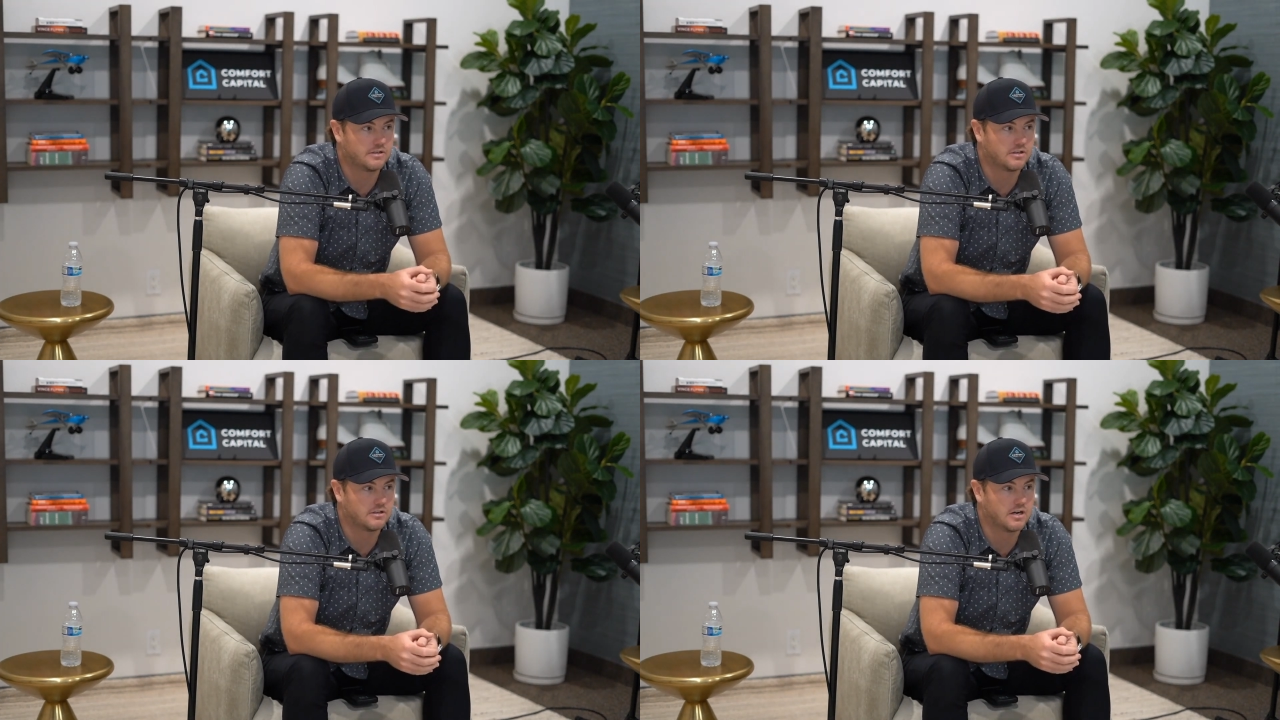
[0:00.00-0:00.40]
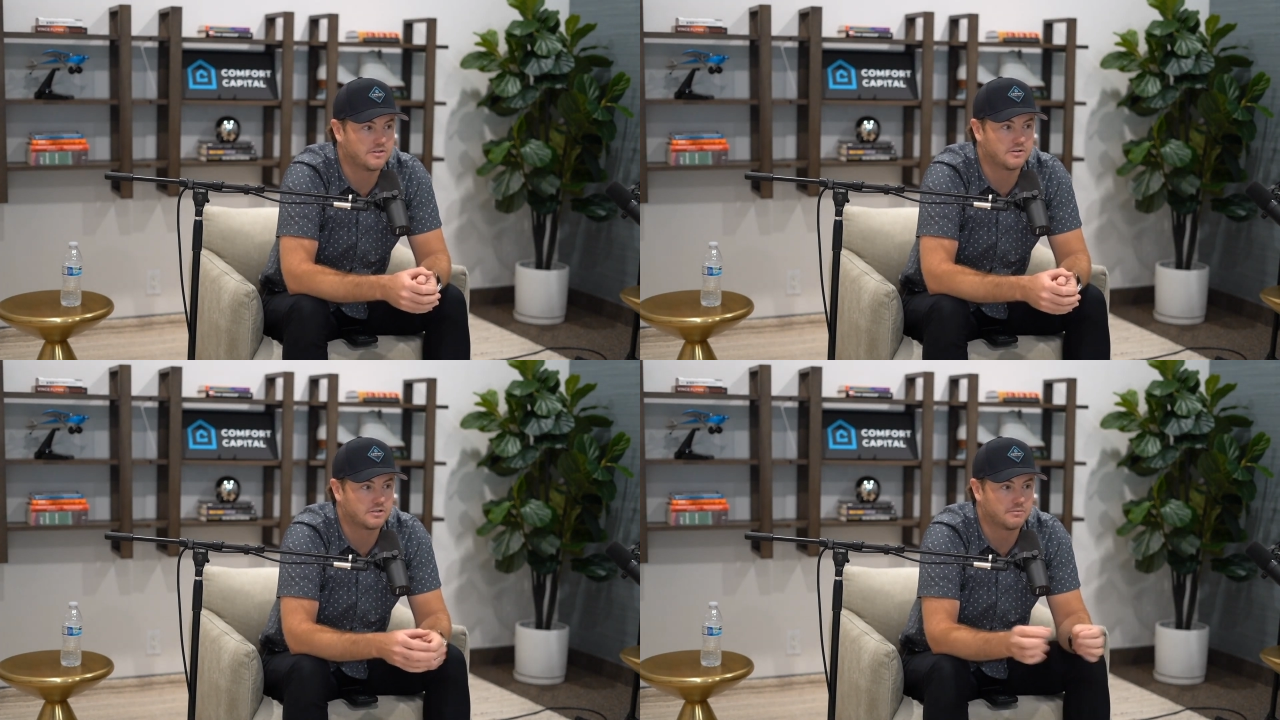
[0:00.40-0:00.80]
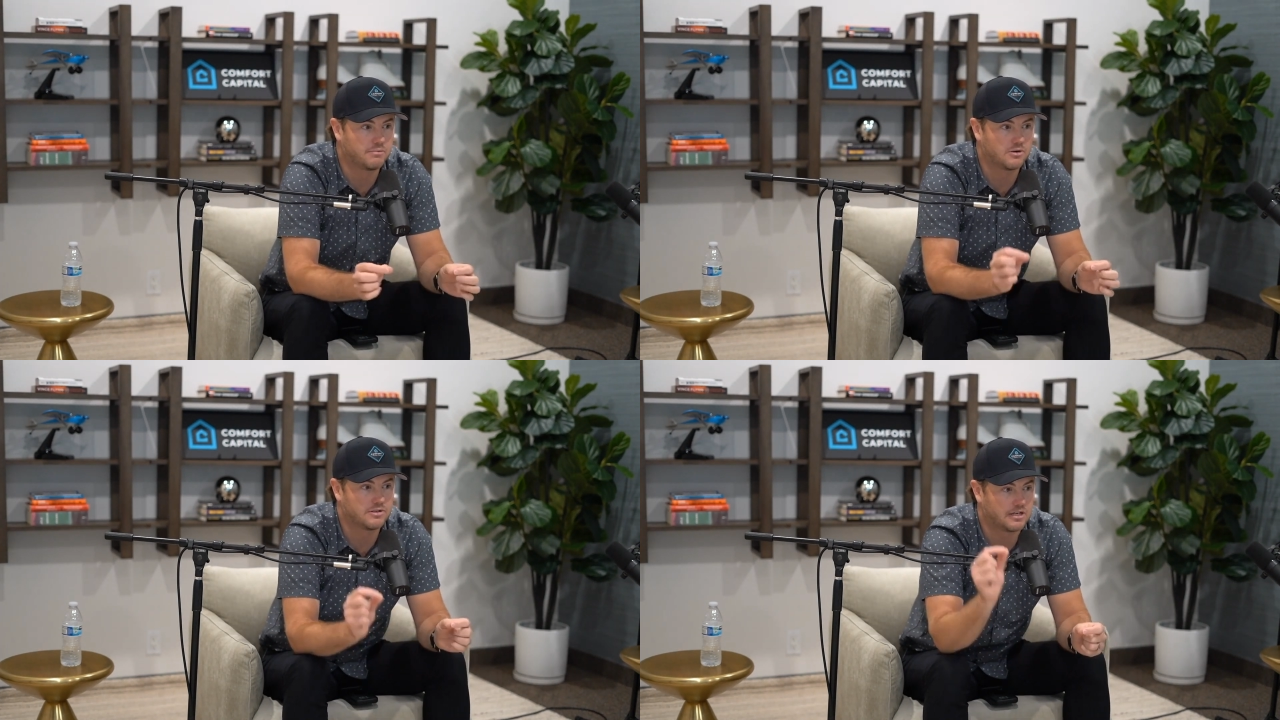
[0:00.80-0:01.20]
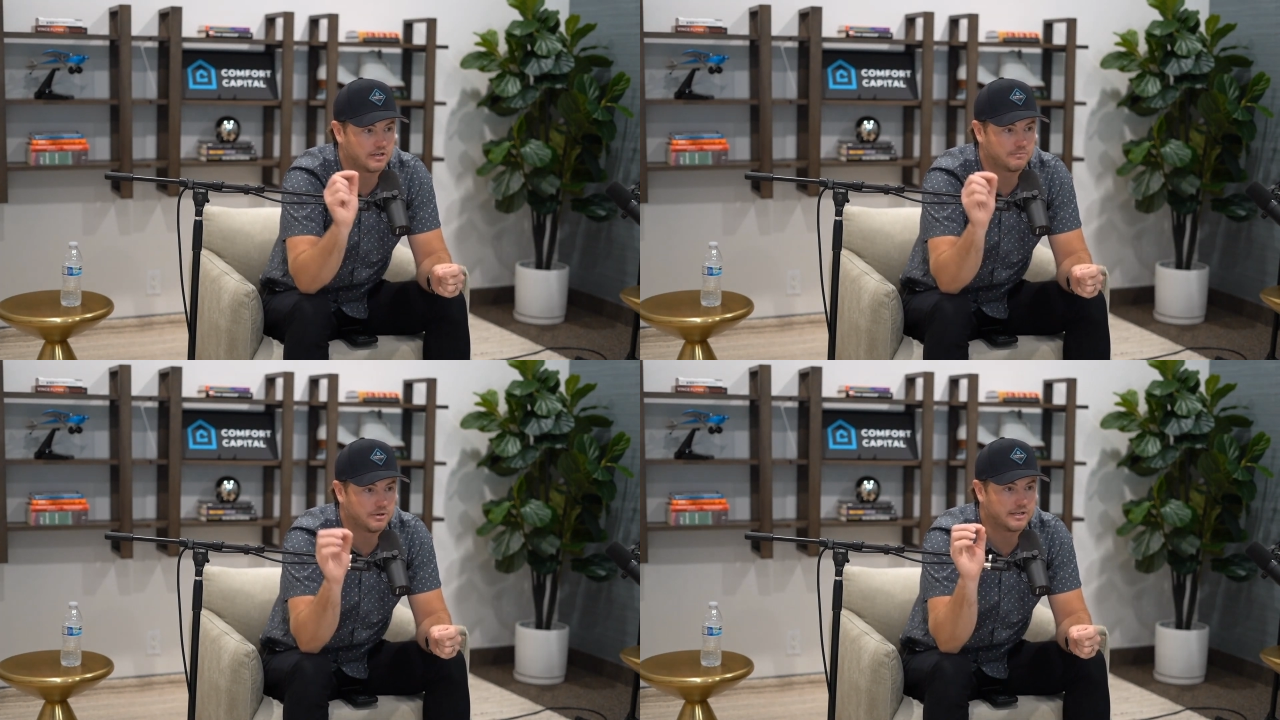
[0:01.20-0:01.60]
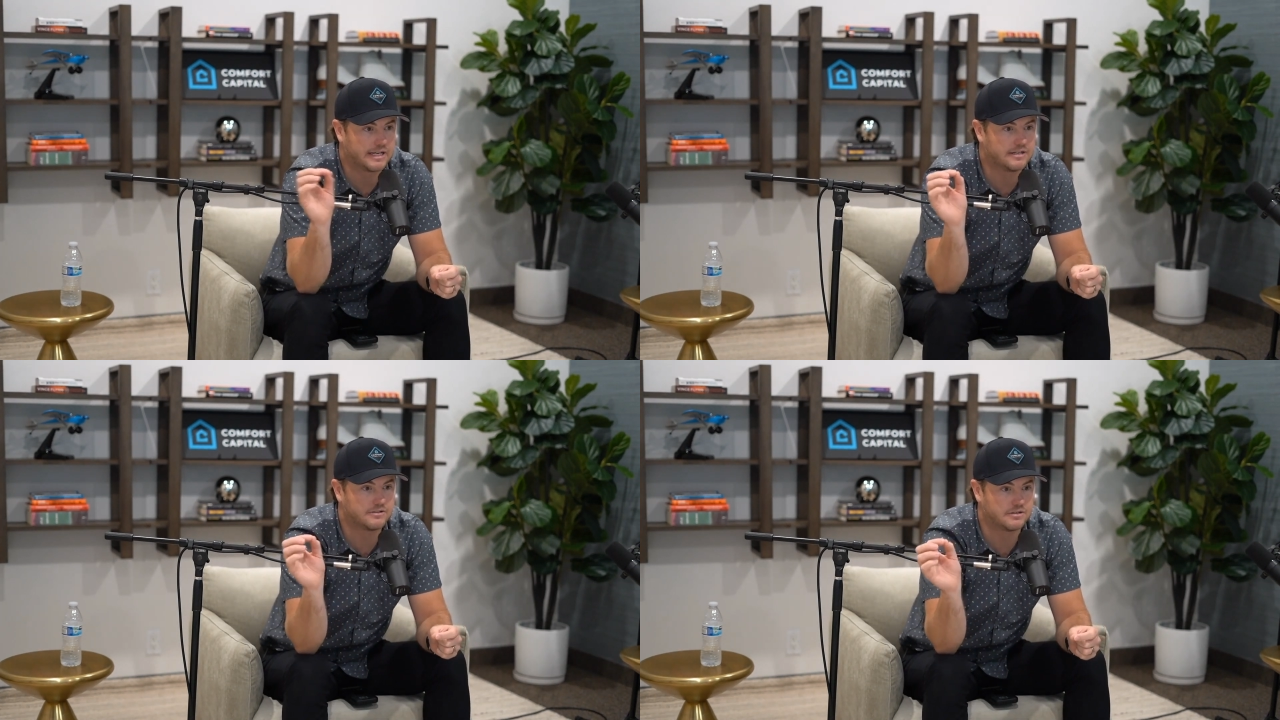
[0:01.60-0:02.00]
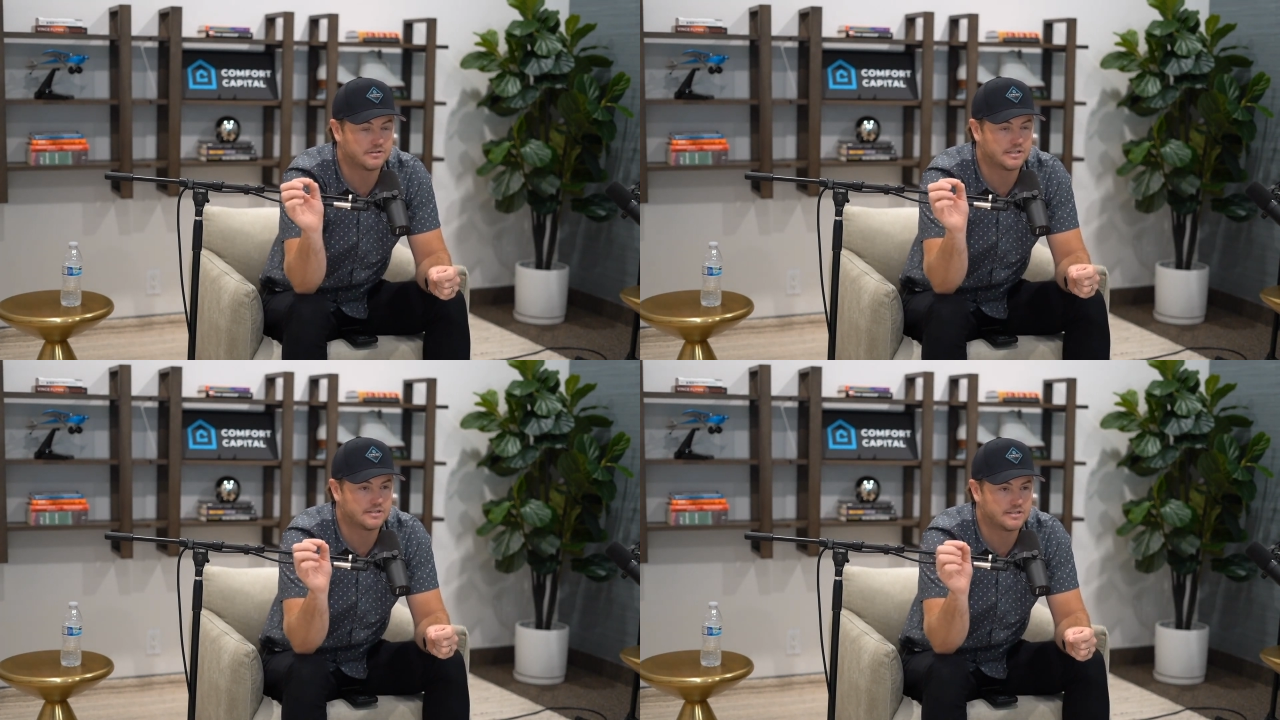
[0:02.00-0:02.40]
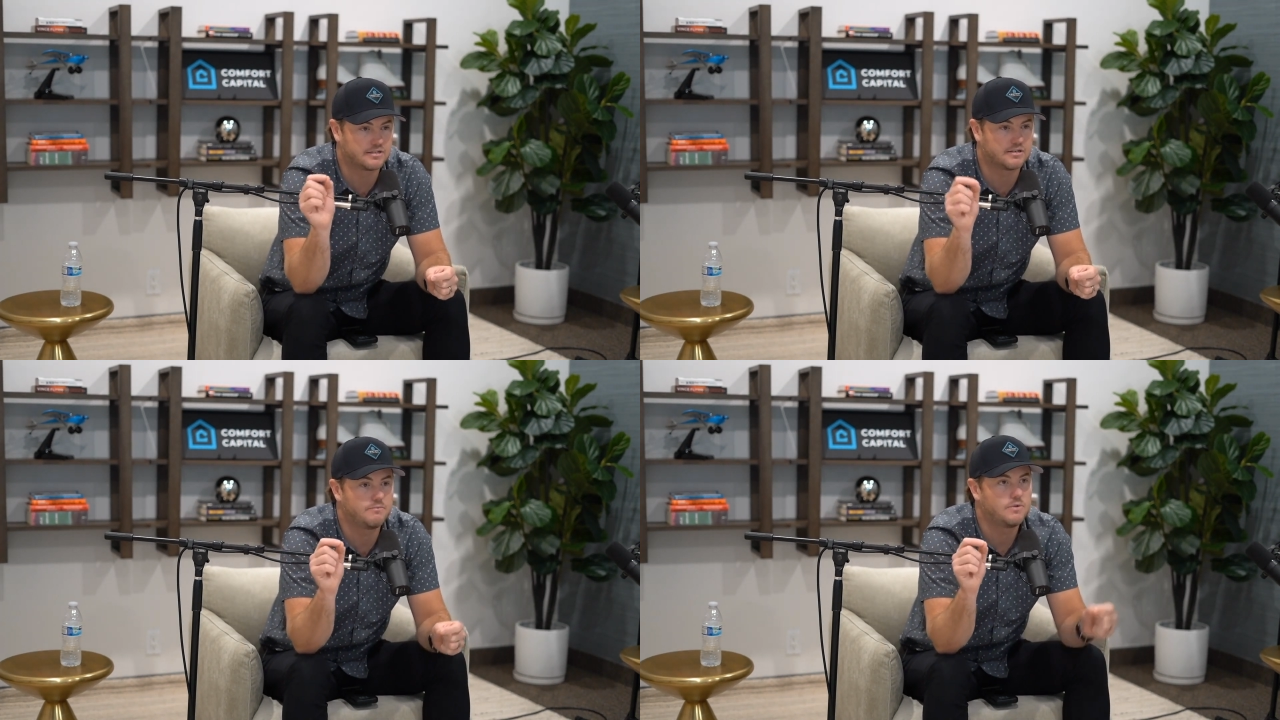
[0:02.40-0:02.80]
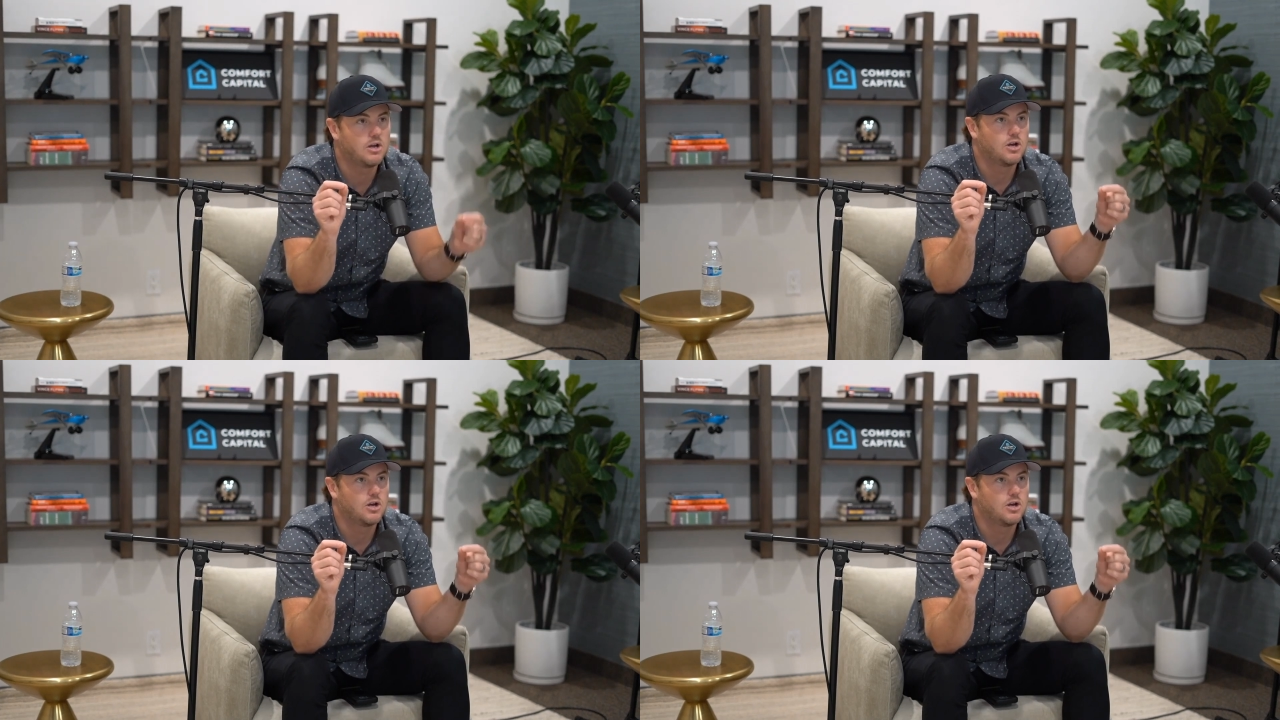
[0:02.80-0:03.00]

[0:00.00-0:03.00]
your other components that you're putting into the system,